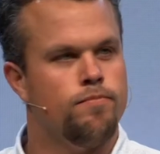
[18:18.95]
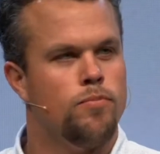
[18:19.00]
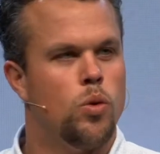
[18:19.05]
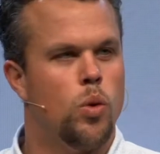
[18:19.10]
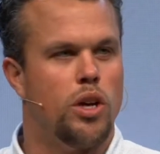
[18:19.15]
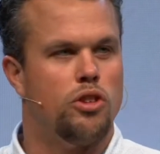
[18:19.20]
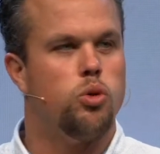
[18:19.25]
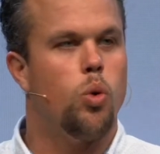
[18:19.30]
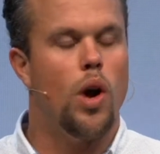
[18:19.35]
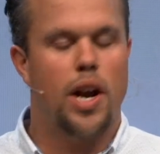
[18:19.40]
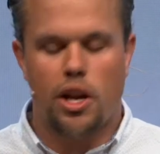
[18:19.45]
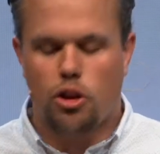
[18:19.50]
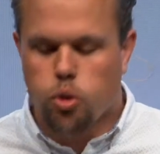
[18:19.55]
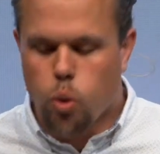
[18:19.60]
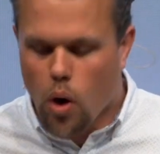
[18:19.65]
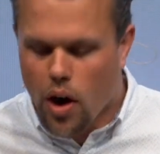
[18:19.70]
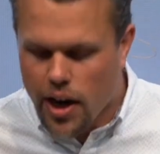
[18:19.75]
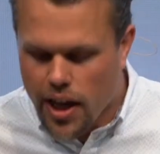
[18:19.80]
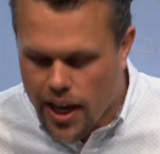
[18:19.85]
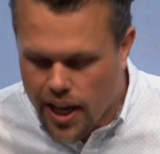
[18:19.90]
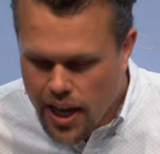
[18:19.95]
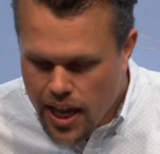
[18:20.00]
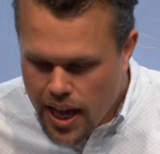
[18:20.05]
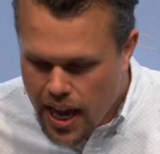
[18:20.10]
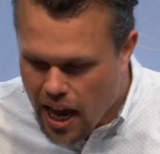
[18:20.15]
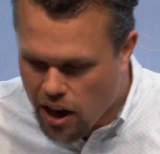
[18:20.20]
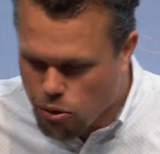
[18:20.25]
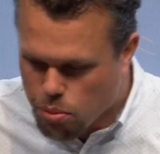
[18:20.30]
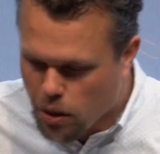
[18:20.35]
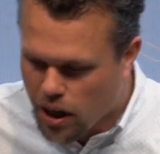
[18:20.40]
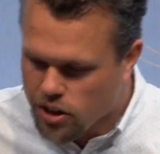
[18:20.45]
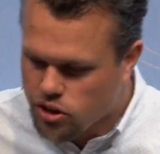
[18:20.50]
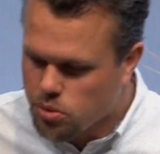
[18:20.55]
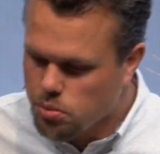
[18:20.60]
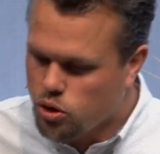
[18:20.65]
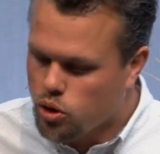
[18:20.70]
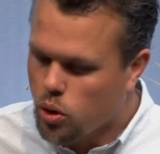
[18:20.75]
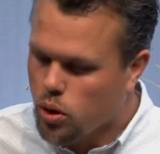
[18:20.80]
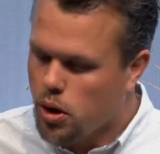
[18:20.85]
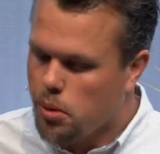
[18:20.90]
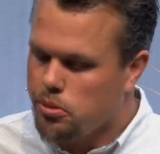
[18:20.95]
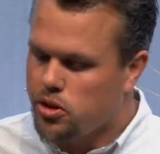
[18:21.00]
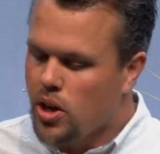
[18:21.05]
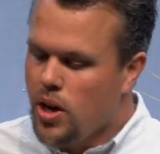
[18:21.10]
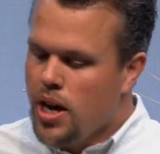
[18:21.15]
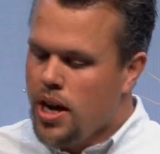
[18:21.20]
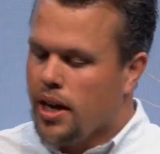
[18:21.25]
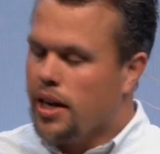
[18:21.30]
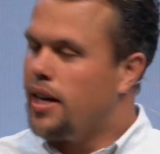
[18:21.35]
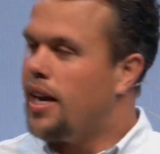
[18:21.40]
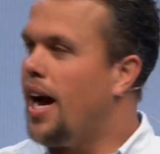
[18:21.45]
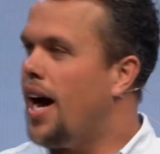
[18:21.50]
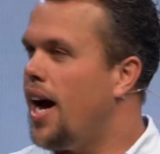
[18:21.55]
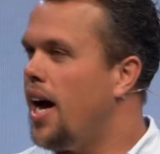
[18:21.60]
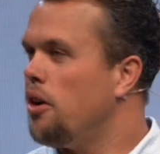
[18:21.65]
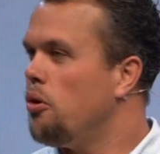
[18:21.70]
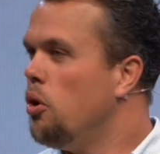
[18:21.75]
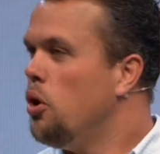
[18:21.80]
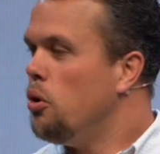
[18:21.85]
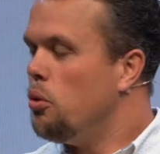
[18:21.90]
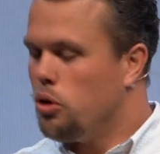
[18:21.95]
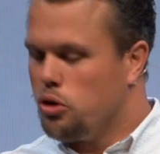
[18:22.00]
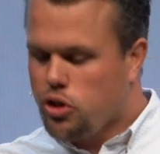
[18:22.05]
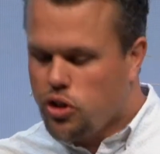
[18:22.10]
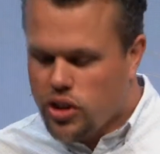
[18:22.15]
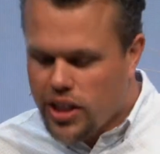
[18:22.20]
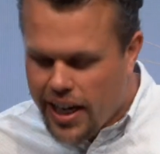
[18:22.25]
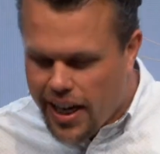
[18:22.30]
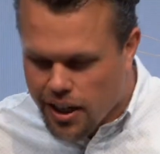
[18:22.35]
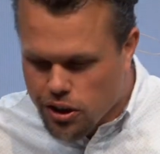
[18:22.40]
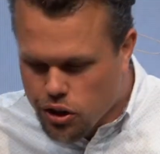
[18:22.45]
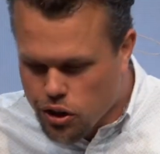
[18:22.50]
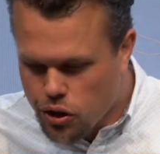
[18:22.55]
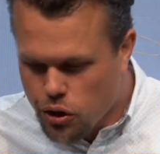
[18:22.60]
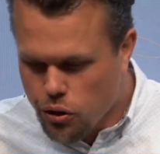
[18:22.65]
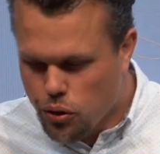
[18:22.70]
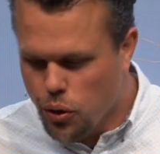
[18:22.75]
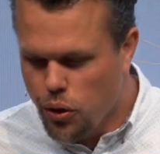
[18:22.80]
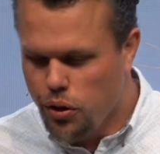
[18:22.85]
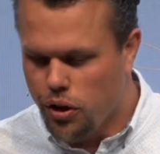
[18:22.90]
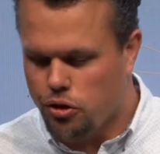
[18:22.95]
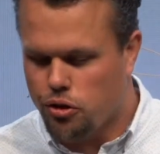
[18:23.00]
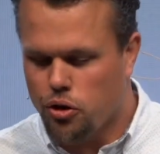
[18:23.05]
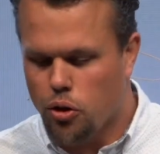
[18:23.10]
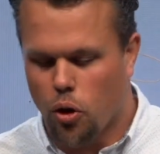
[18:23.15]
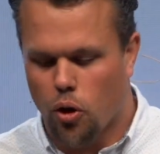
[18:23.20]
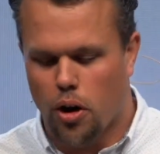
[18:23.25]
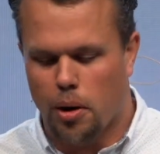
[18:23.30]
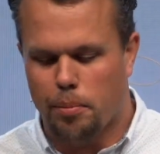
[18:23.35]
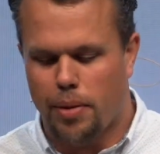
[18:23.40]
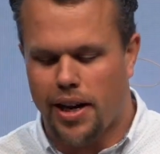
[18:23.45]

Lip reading: While 2020 has brought some storms, God will see us through the storm.